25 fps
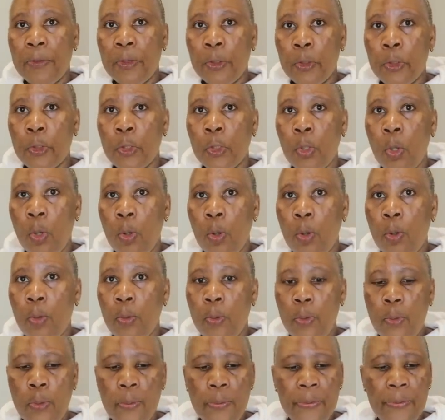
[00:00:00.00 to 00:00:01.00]

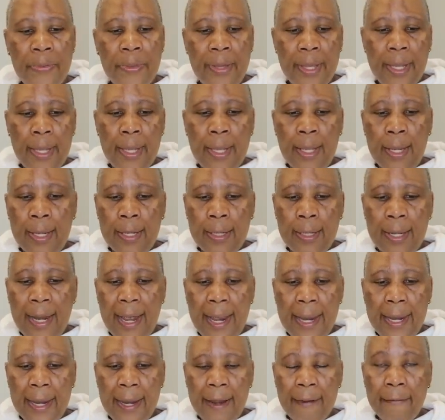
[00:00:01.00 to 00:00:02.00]
so then
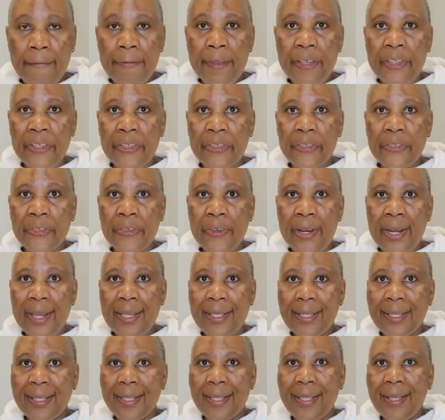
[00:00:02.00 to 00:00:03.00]
I have this
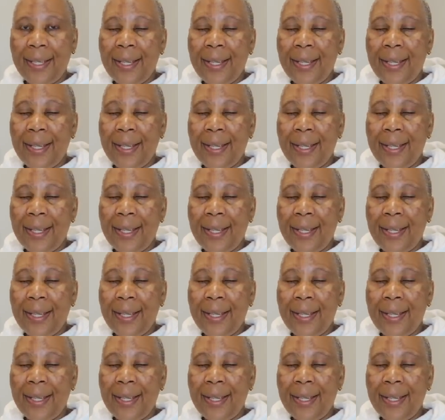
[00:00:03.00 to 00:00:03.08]
dress,